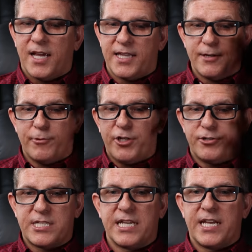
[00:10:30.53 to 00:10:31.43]
And then when you
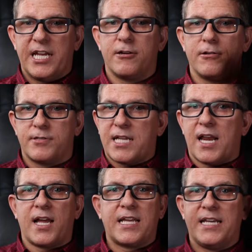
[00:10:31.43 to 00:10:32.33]
sit here, it's kind
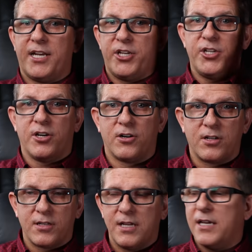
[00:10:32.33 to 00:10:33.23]
of like in a
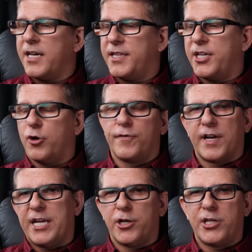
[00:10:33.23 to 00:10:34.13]
null. And then over
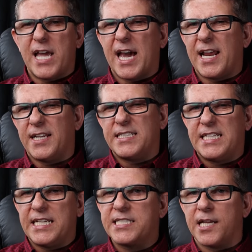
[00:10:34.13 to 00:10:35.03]
here, you had a
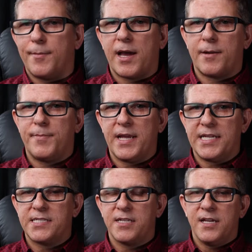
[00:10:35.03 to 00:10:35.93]
decent amount of
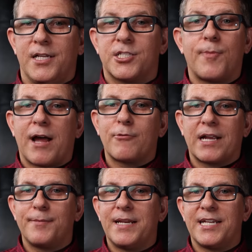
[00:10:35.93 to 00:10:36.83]
bass. So my
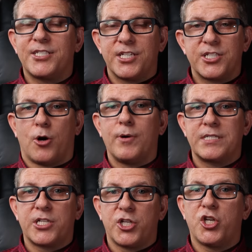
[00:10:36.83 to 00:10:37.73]
recommendation is
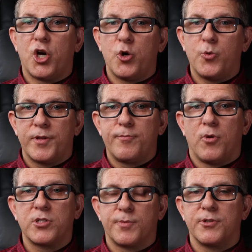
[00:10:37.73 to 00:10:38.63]
always to go with
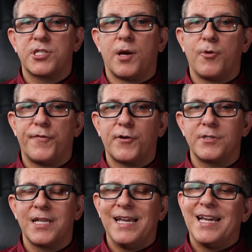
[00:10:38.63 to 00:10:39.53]
multiple subwoofers.